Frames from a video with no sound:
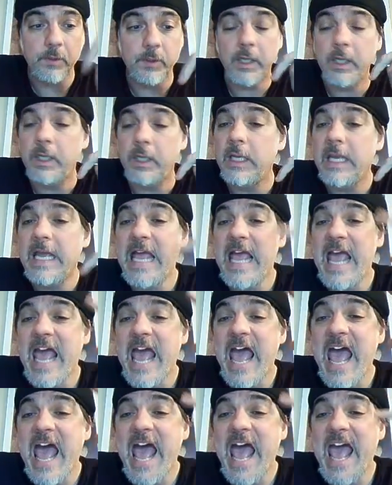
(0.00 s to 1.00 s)
Okay?
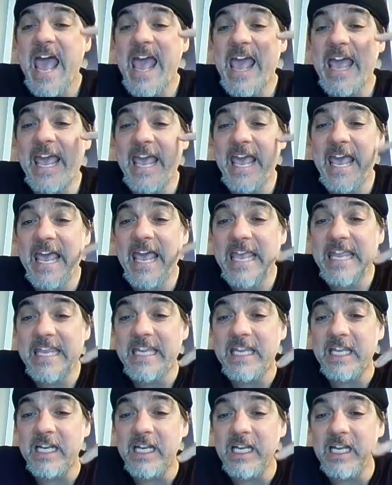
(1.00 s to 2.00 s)

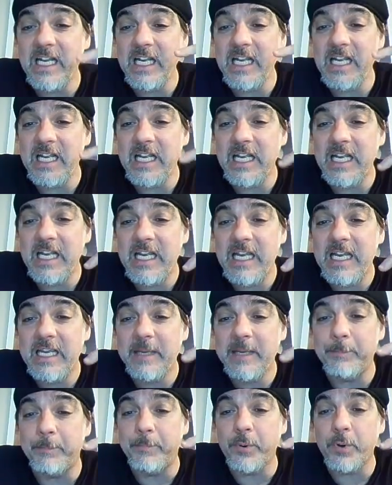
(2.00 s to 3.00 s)
E
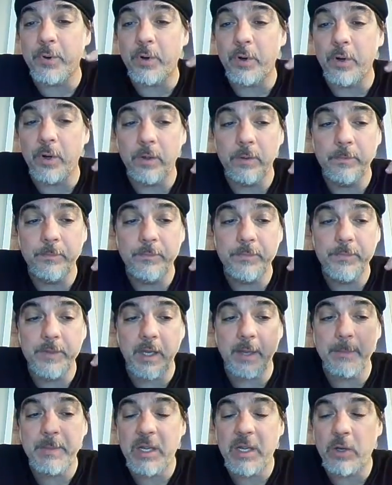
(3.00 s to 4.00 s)
libro.
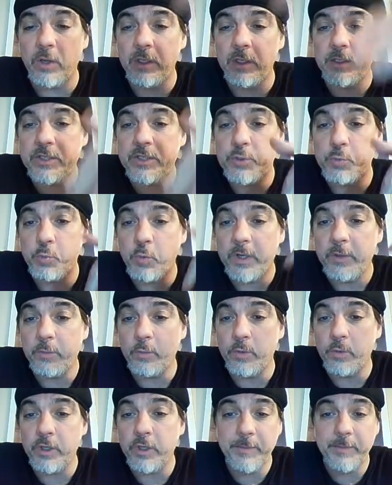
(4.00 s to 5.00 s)
Now, I make all of this
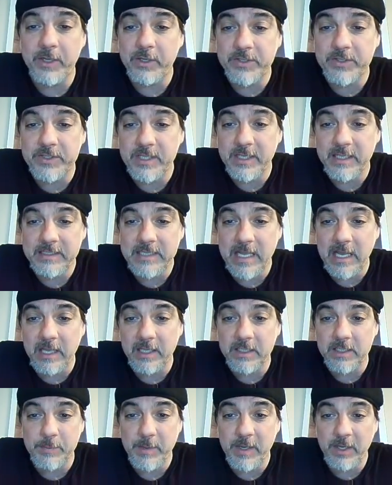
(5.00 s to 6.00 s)
one word because
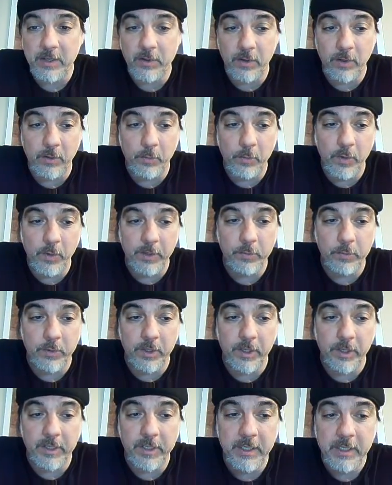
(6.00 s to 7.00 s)
Italians make it all one
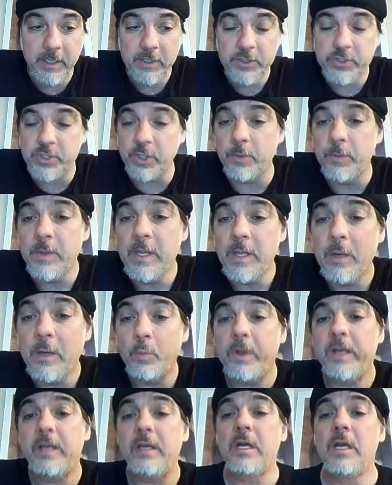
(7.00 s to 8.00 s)
word. So,
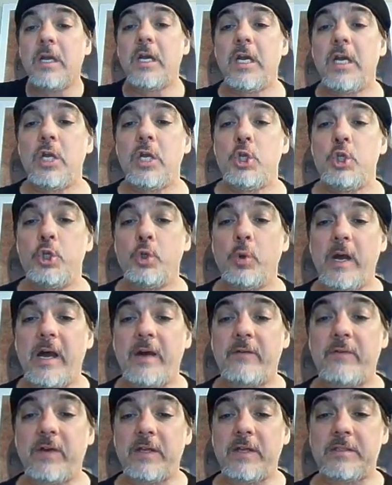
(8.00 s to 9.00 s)
when you
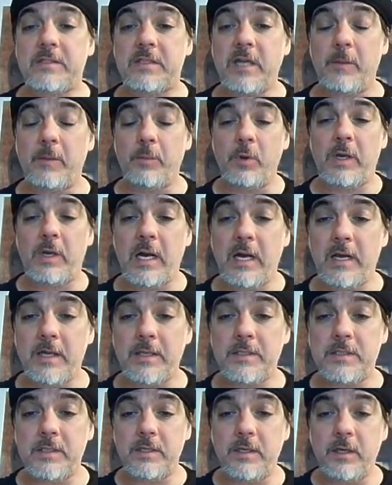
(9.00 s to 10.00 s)
have a double
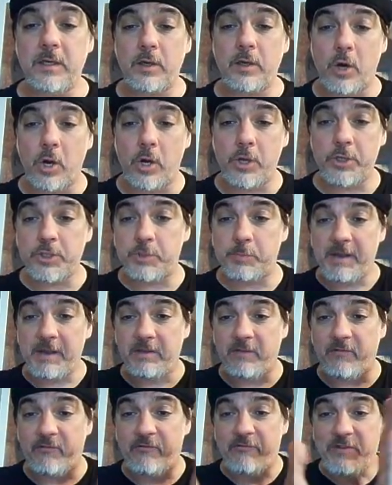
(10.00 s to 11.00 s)
consonant caused
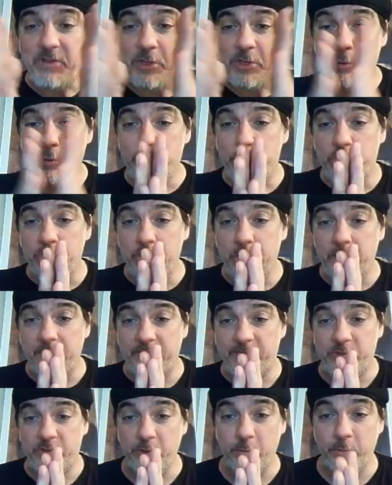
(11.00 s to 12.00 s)
by the fusion
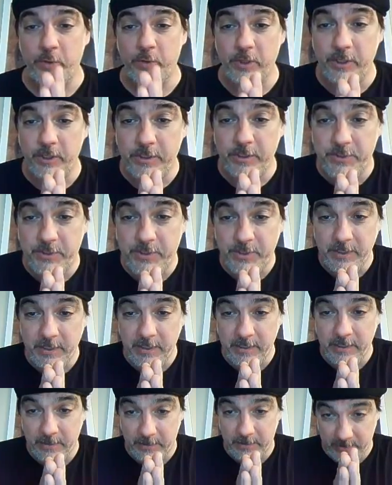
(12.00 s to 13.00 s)
of two words,
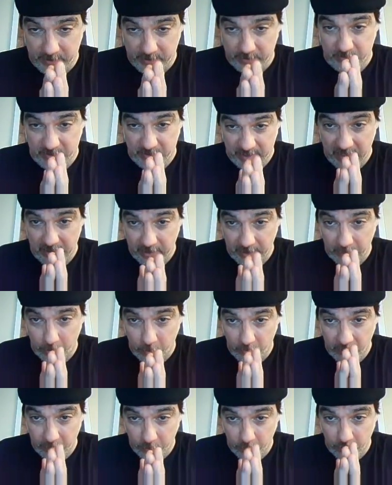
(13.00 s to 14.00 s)
it's said
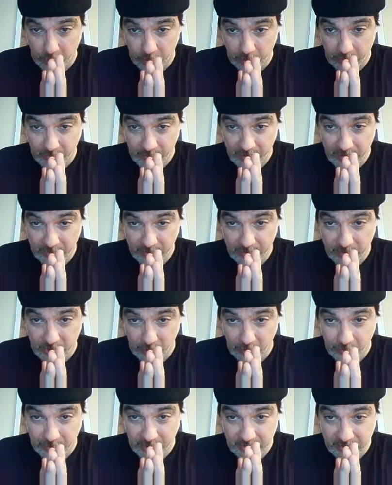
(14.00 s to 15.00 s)
like one word, right?
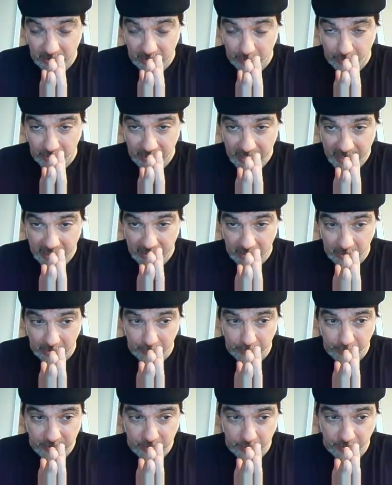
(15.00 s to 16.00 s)
So, the double
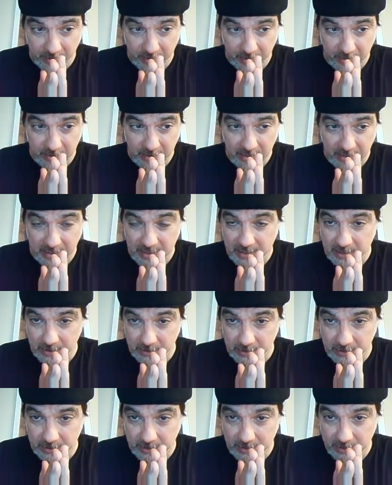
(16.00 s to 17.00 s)
L between
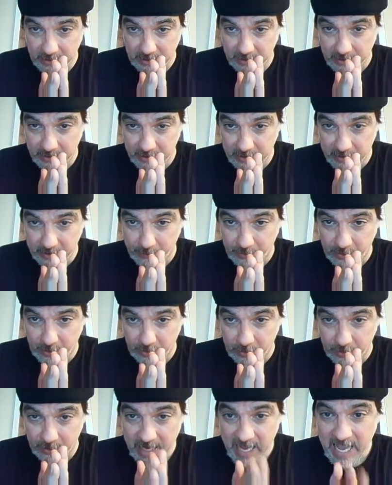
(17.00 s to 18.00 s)
il and
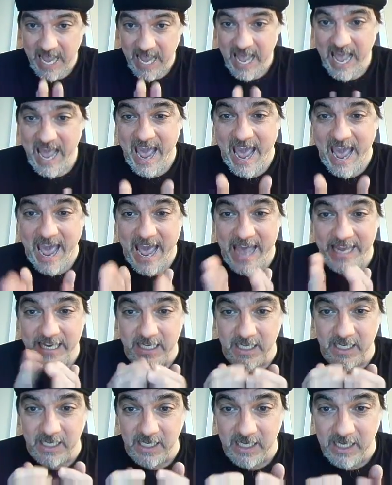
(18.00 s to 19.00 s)
libro,
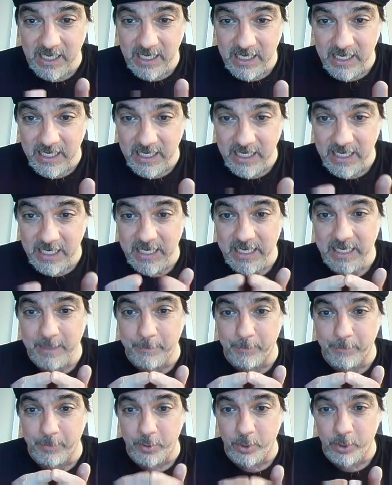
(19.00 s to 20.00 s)
e
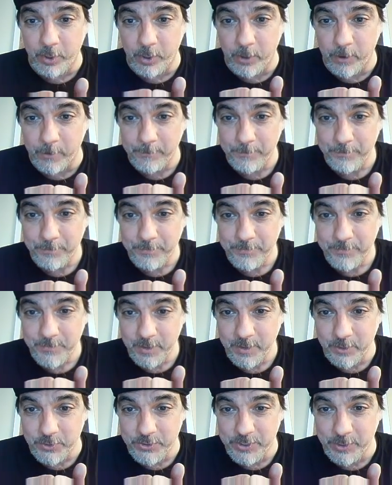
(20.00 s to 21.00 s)
libro.
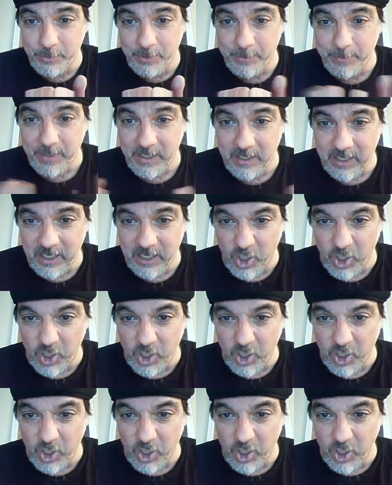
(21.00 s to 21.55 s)
You see what I mean?